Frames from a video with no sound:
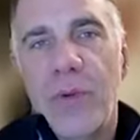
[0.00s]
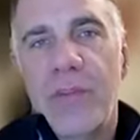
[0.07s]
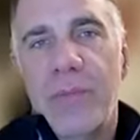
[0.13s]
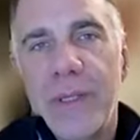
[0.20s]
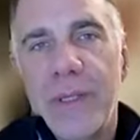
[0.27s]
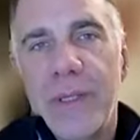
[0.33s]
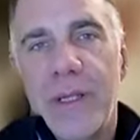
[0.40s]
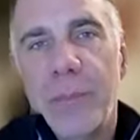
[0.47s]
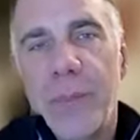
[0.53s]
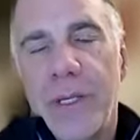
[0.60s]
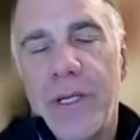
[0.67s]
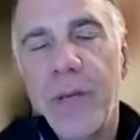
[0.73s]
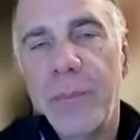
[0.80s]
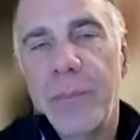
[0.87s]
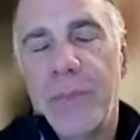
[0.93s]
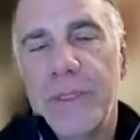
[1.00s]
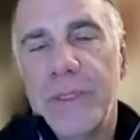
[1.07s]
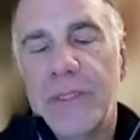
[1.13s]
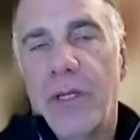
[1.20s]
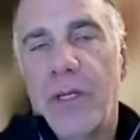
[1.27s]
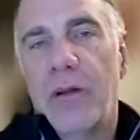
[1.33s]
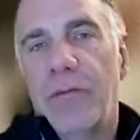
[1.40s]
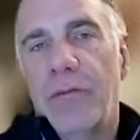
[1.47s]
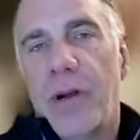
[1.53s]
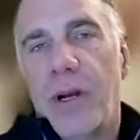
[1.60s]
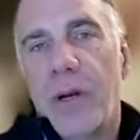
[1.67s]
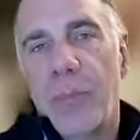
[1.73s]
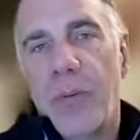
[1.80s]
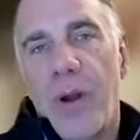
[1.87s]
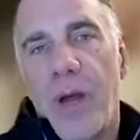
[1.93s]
we've been helping companies solve hard